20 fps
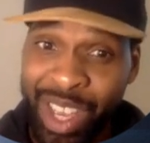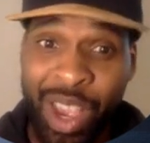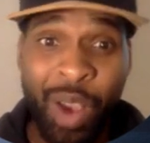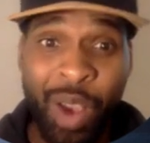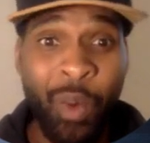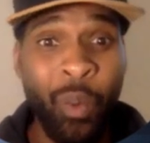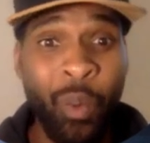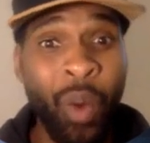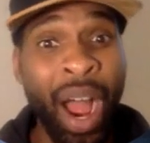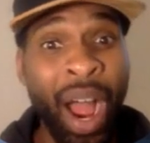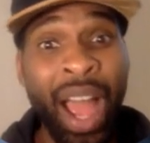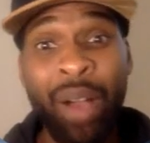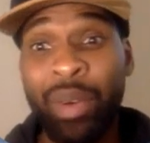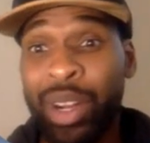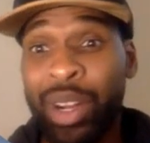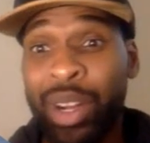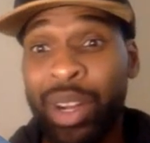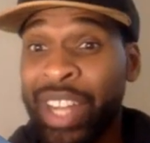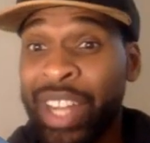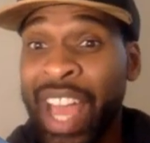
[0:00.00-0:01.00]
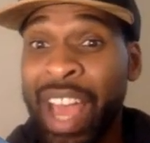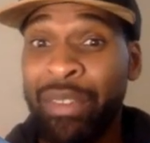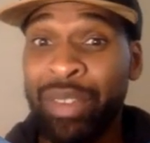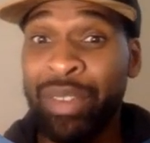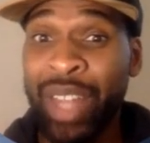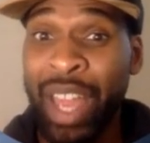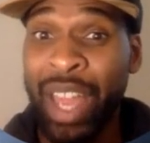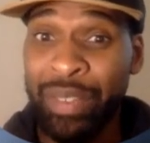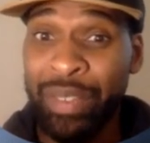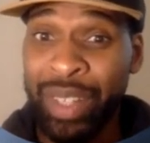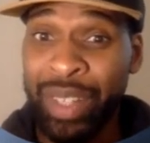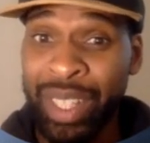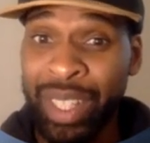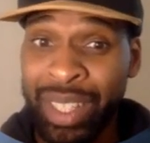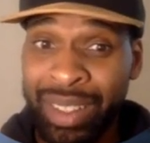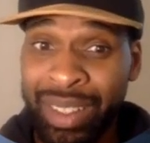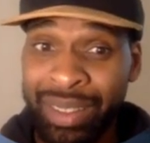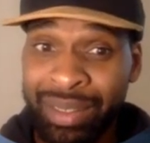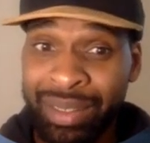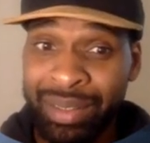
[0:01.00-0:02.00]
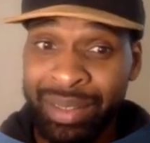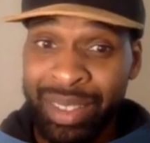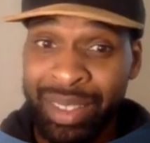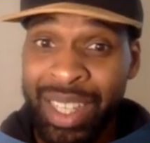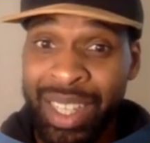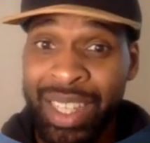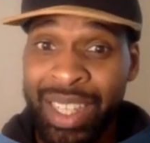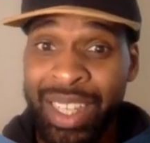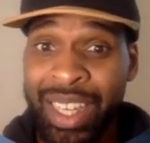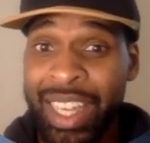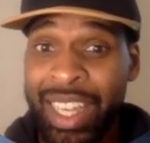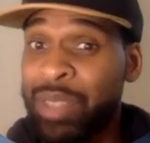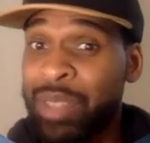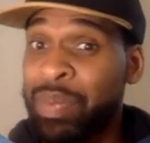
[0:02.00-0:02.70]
Why I want her to have lifelink is